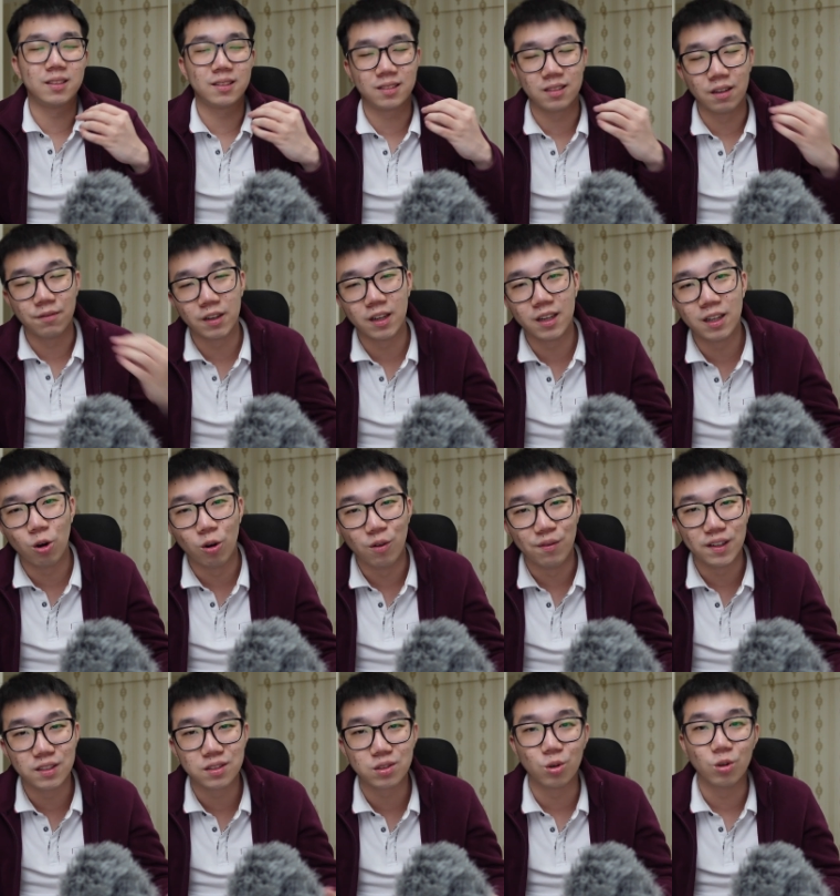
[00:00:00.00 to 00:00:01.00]
severely
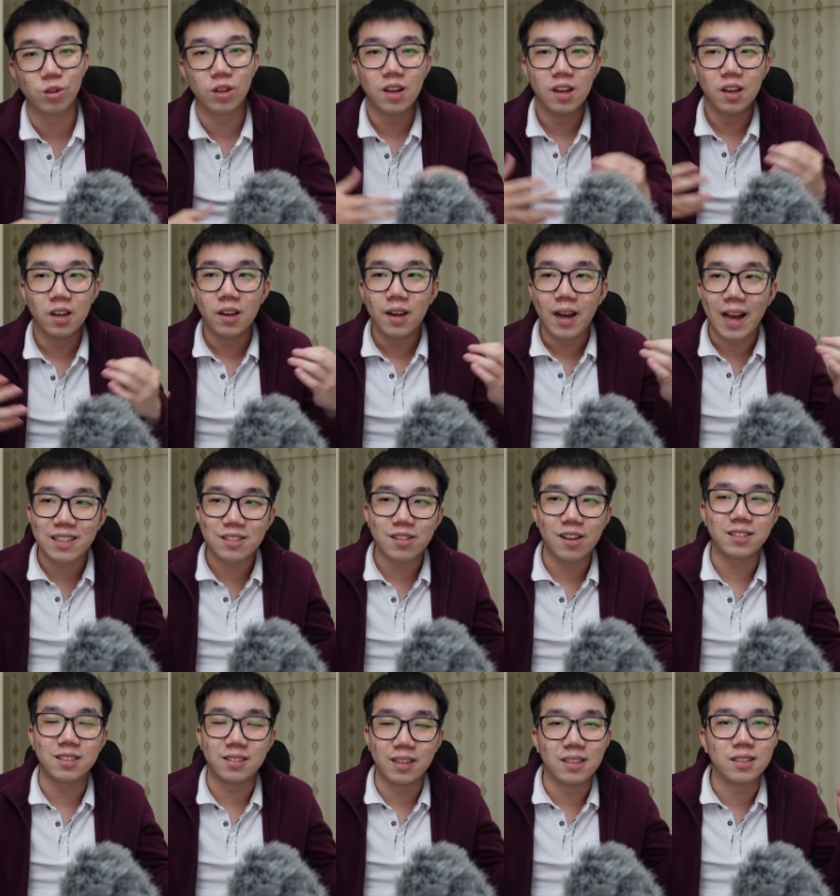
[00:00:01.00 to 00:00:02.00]
oversold, as long
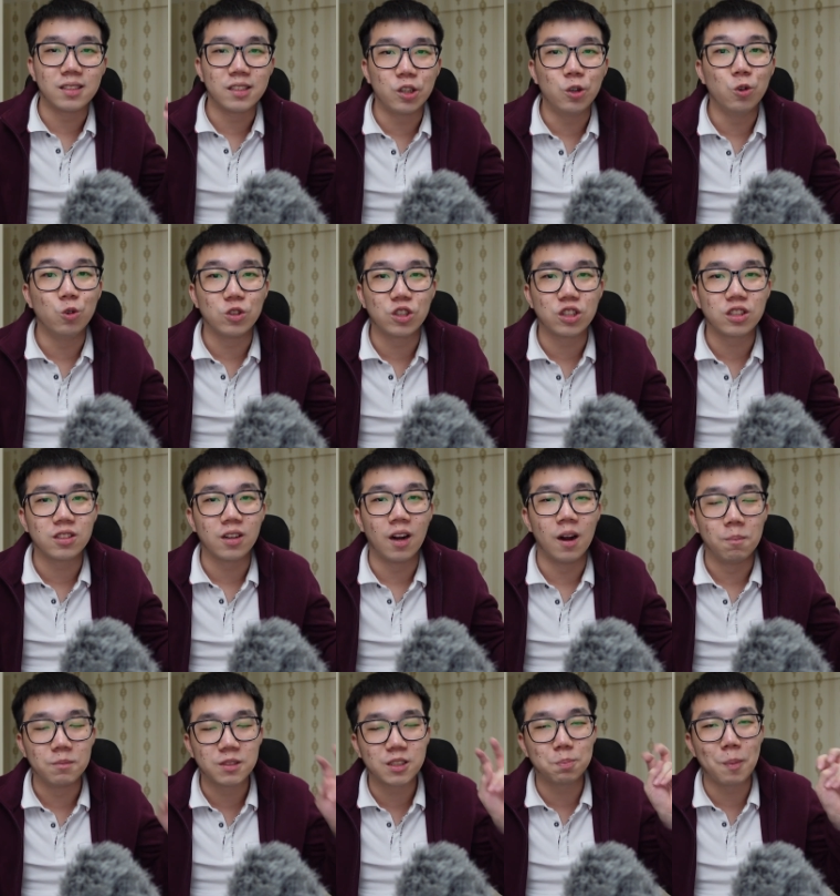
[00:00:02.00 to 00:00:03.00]
as there's huge
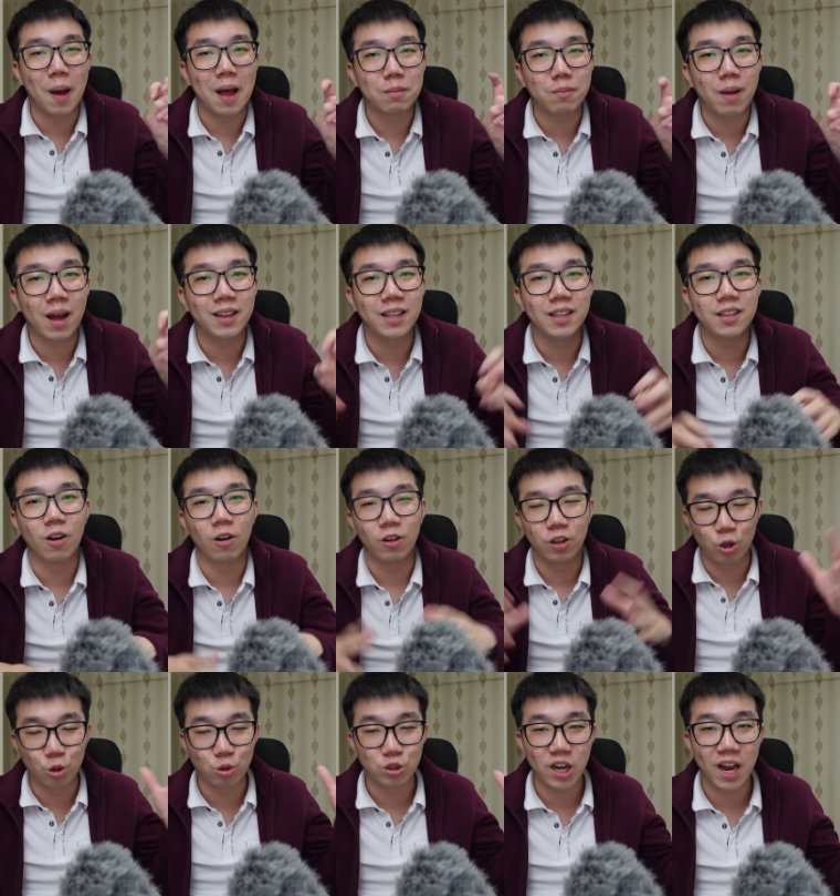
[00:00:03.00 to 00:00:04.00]
um, smart money or
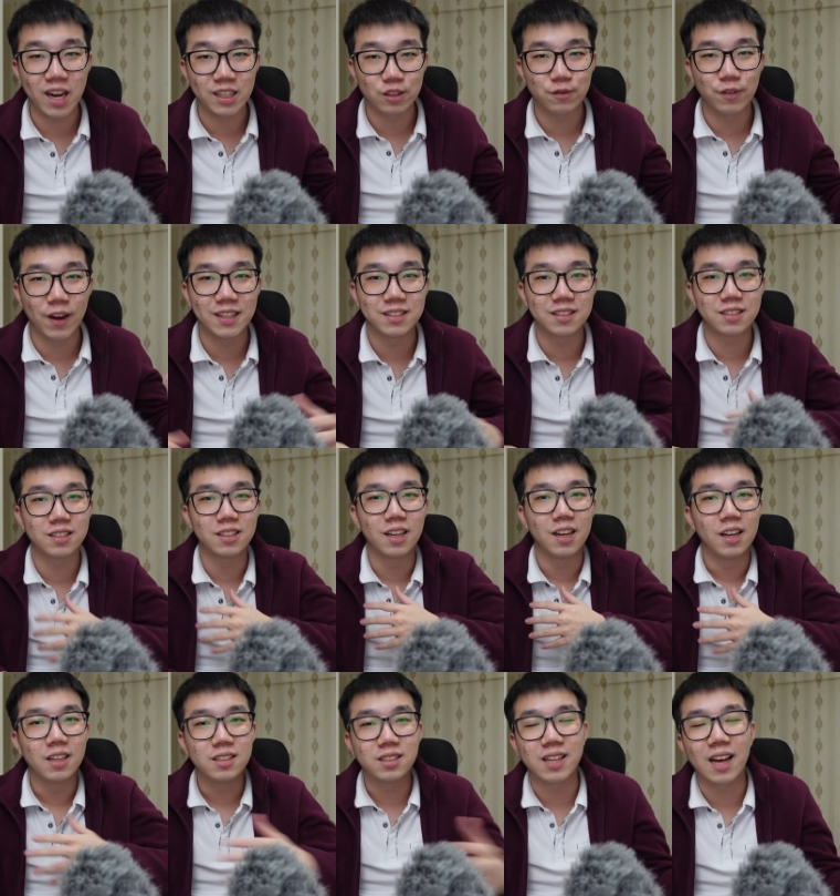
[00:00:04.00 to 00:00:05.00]
huge hedge funds
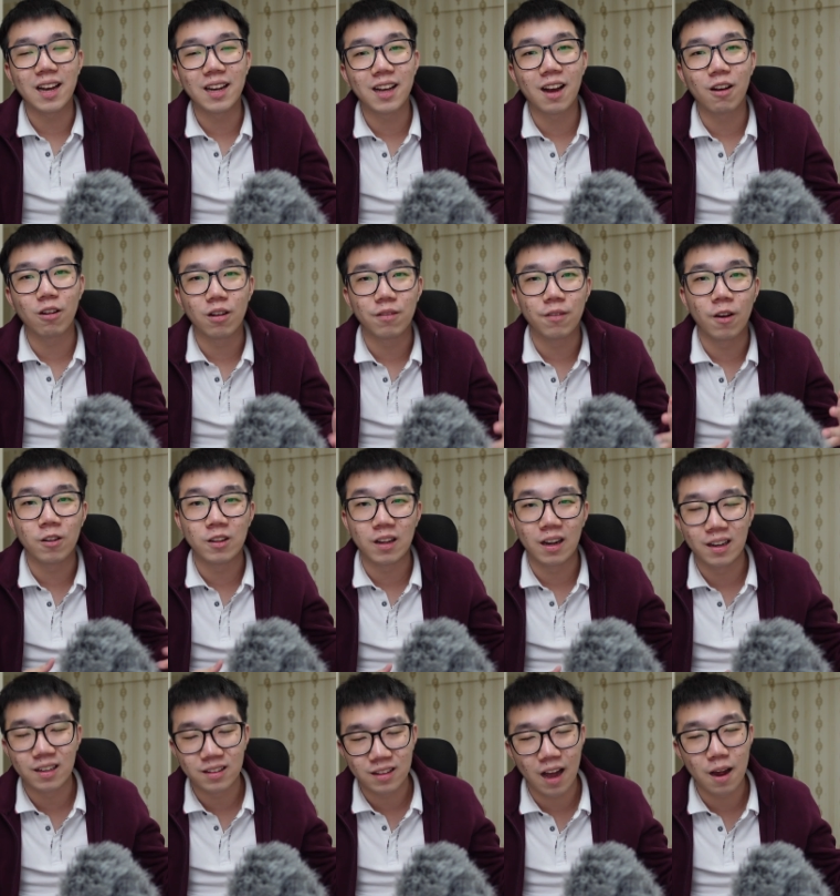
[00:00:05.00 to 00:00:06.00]
selling out of all
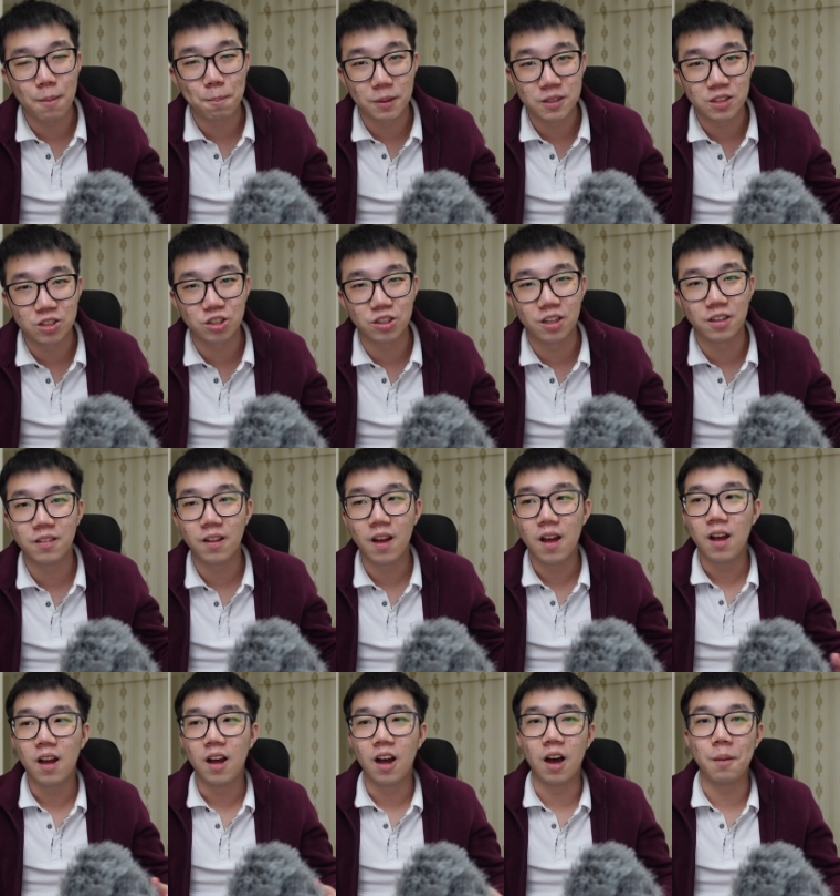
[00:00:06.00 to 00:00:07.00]
their entire position,
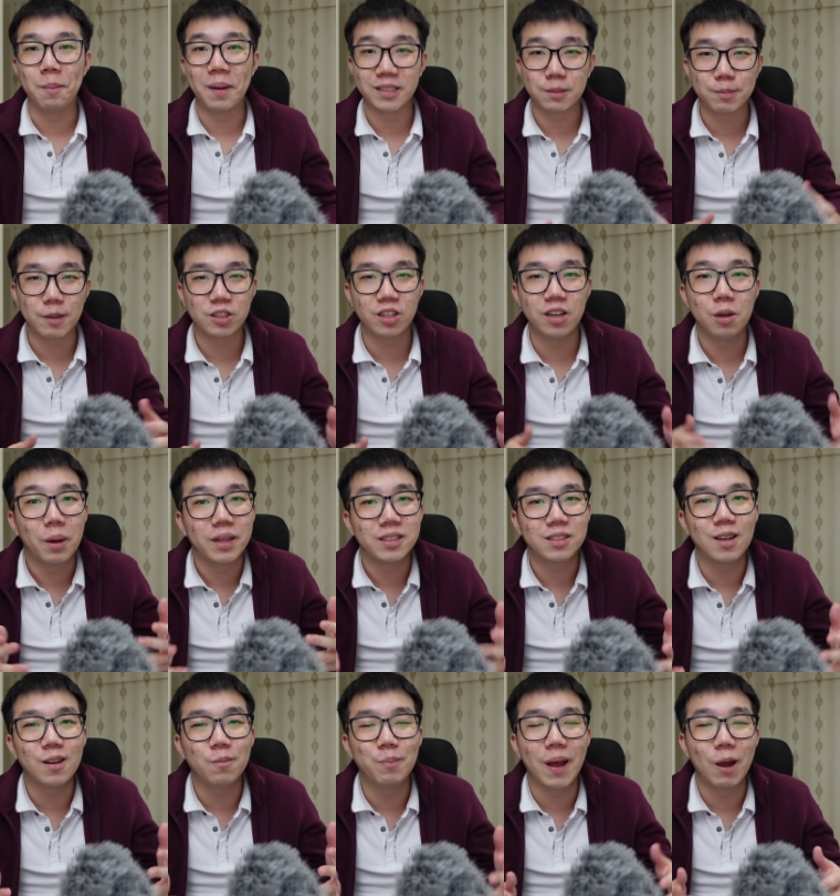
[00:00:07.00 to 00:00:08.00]
Um, especially when
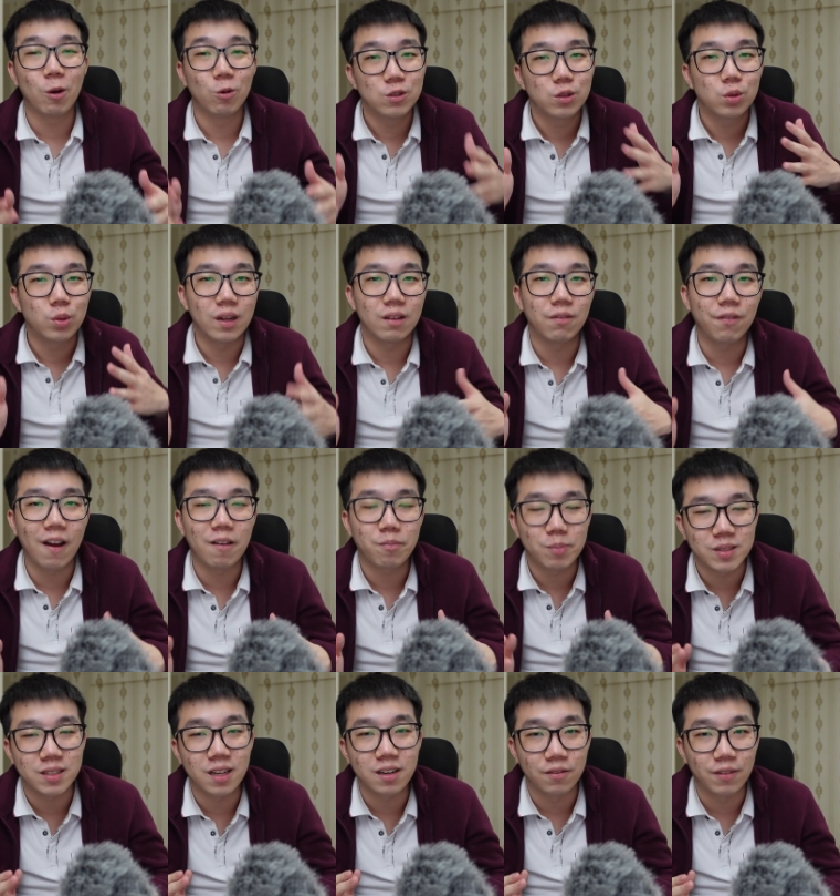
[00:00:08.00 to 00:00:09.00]
SoftBank owns twenty-five
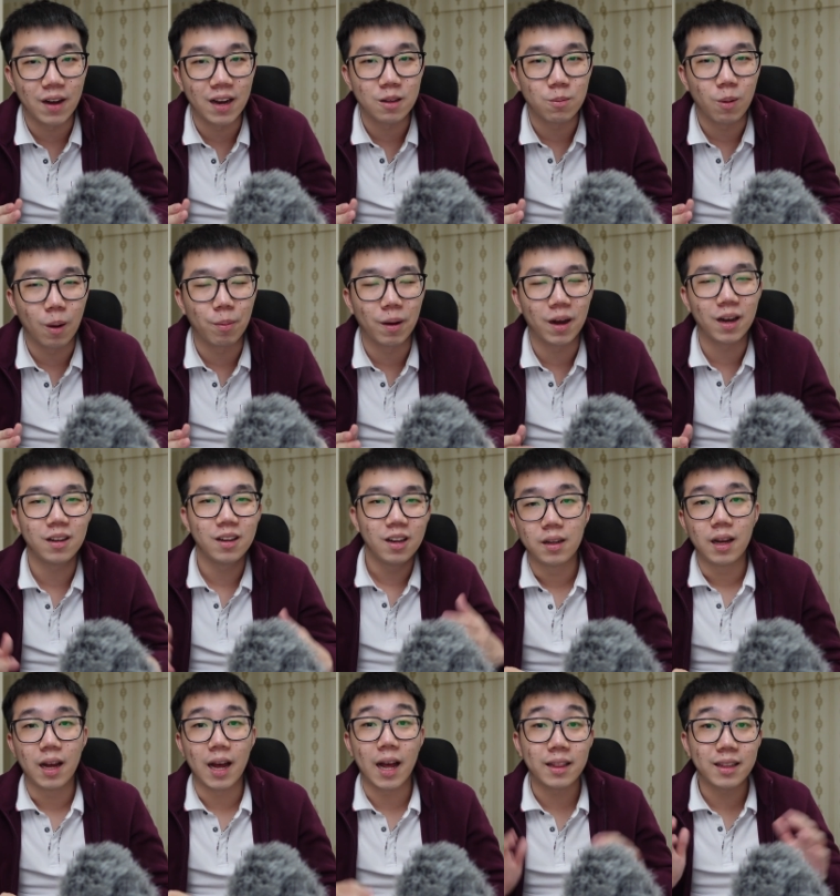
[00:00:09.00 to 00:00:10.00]
percent of Alibaba.
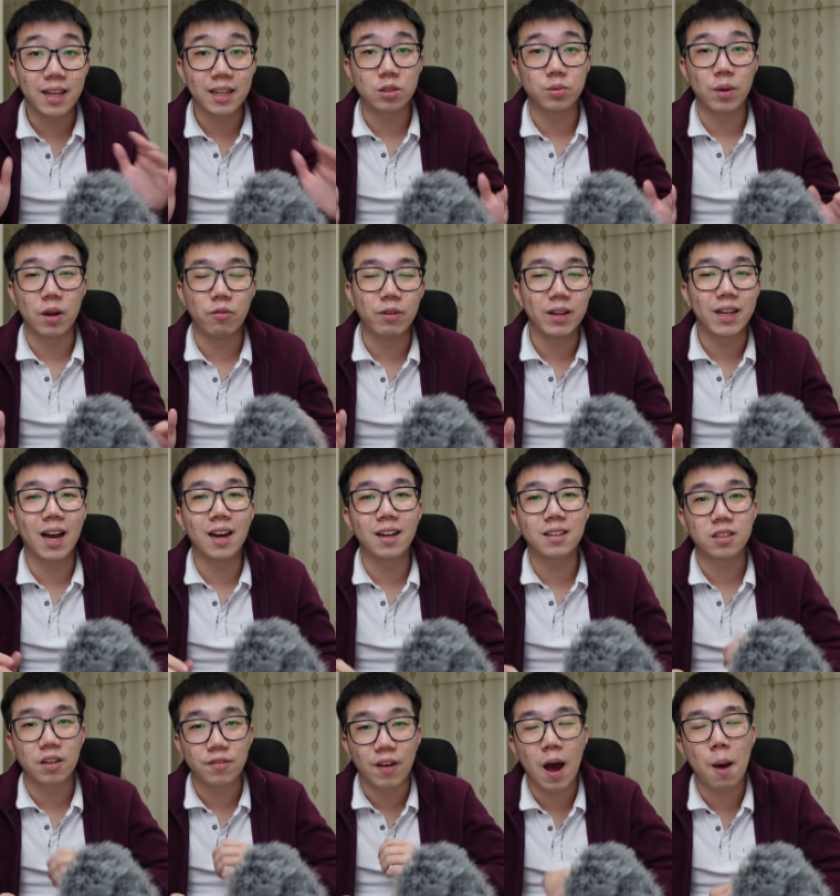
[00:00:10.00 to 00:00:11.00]
And that's when,
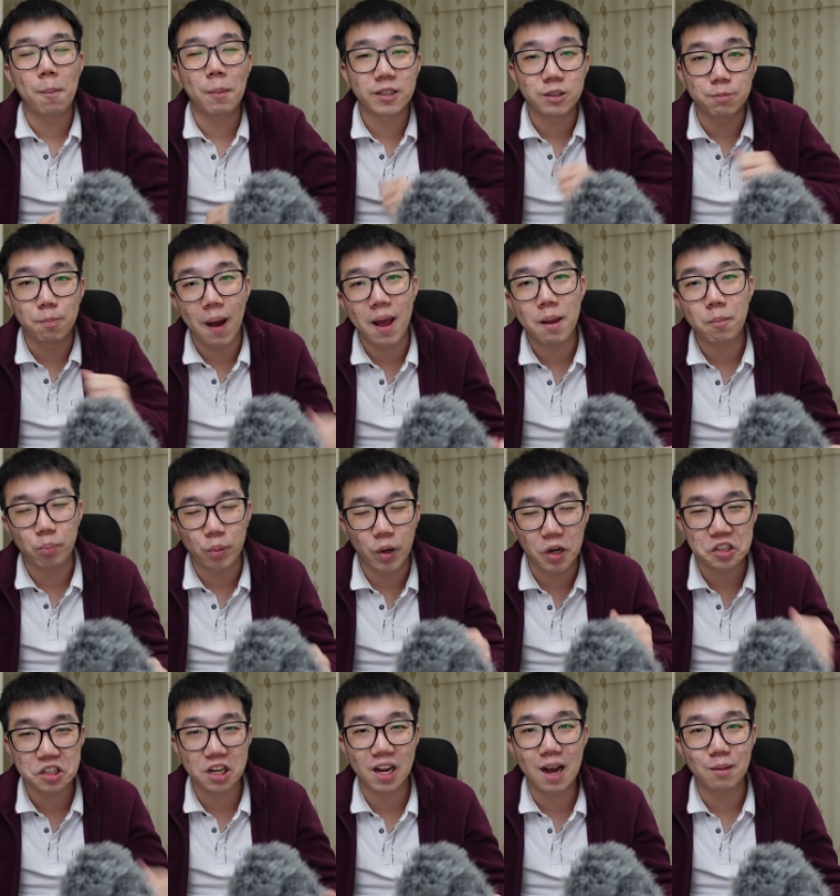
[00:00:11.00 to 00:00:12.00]
regardless of how much buying
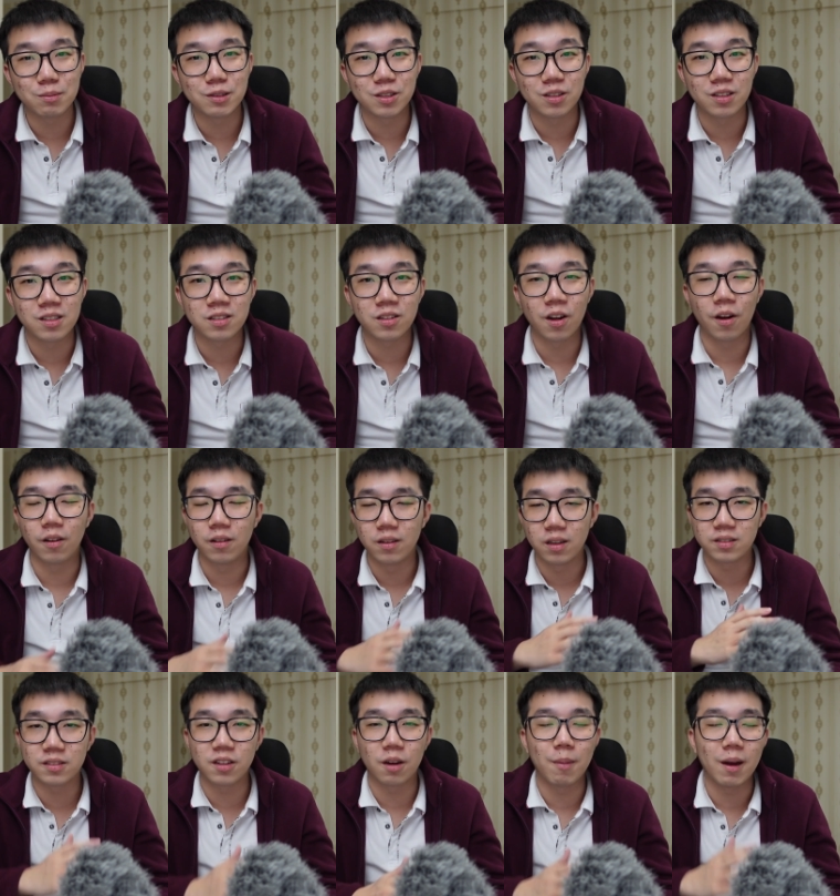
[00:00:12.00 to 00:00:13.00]
pressure comes in the stock, the
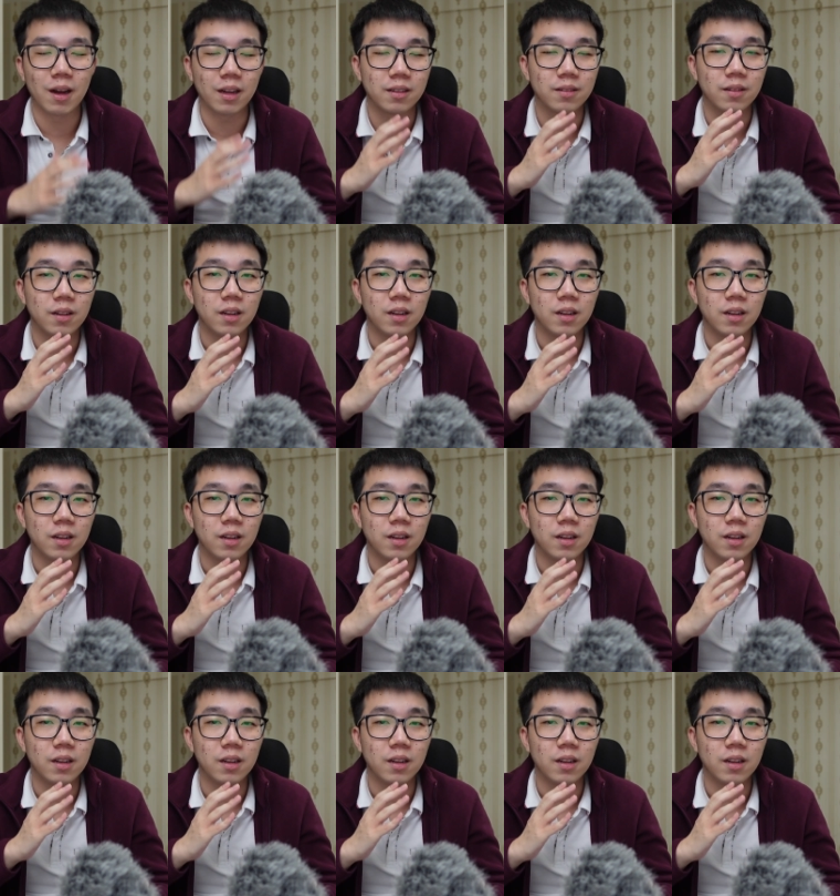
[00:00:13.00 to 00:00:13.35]
stock market,